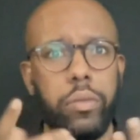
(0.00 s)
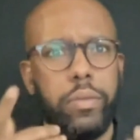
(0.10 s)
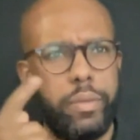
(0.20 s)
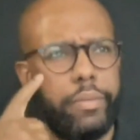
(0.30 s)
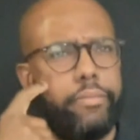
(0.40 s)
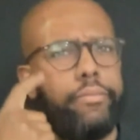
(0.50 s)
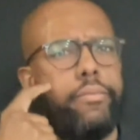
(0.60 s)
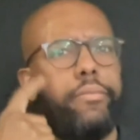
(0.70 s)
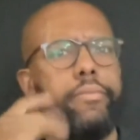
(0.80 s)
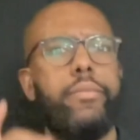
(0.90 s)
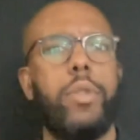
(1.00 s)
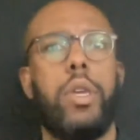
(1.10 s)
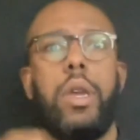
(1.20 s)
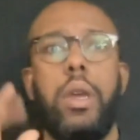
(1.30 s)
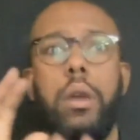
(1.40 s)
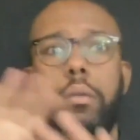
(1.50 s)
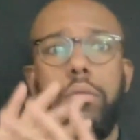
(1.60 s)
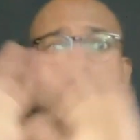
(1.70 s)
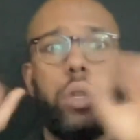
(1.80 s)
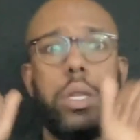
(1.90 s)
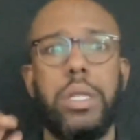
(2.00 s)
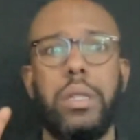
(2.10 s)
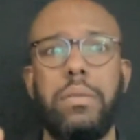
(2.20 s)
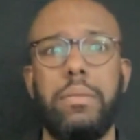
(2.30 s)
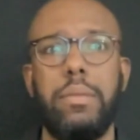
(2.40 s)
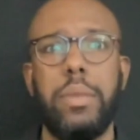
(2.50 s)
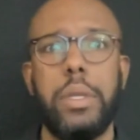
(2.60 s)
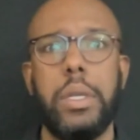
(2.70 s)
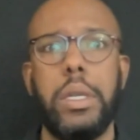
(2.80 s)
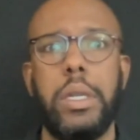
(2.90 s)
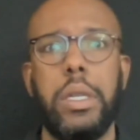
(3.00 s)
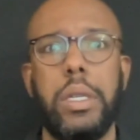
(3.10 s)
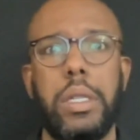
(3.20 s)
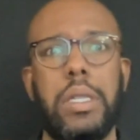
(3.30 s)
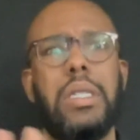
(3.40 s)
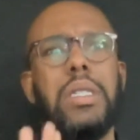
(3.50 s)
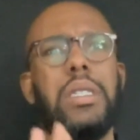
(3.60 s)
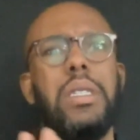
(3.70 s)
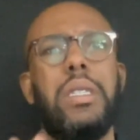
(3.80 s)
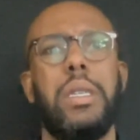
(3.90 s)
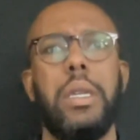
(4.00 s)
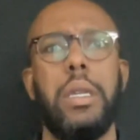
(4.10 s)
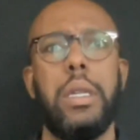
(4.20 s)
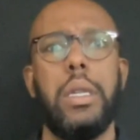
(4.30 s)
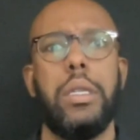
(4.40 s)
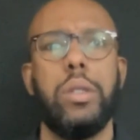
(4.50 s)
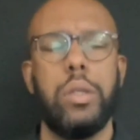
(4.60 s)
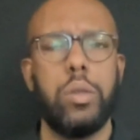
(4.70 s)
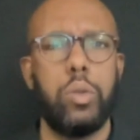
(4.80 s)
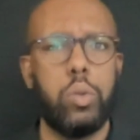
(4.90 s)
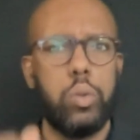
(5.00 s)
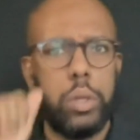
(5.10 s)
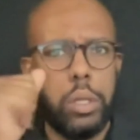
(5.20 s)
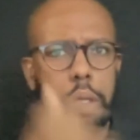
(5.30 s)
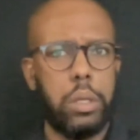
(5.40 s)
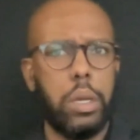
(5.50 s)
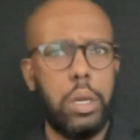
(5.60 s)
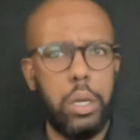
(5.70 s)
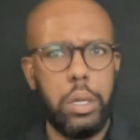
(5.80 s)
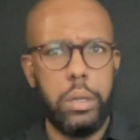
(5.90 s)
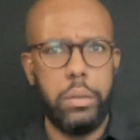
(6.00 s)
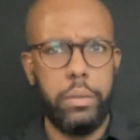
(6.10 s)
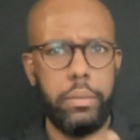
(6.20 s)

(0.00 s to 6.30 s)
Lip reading: are President Biden's connections to his son's foreign business dealings.